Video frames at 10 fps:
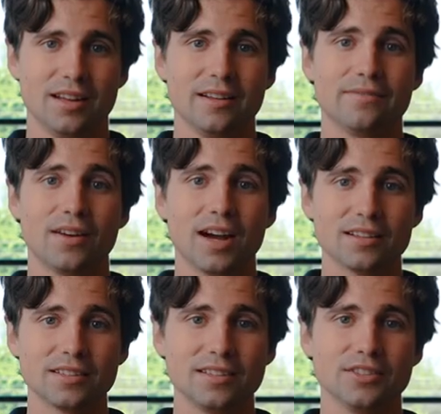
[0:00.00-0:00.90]
And
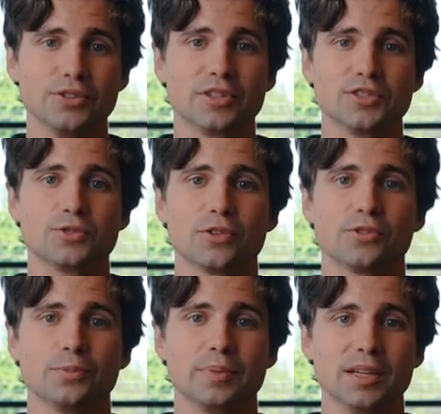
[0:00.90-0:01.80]
finally, you can sort
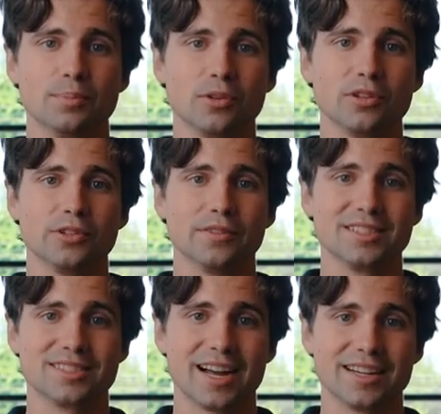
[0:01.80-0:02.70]
through people you have
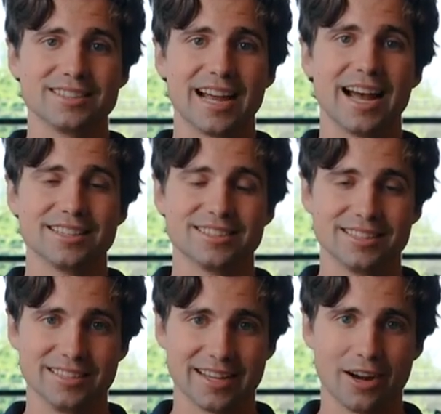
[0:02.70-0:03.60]
decided to add to
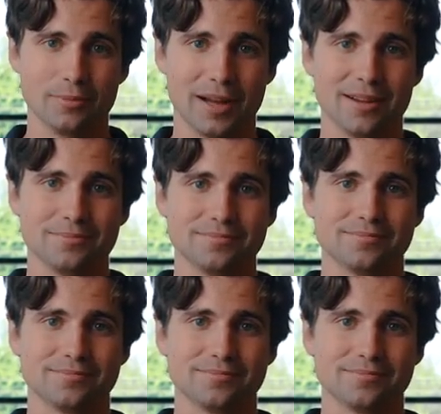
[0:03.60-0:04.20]
the account map.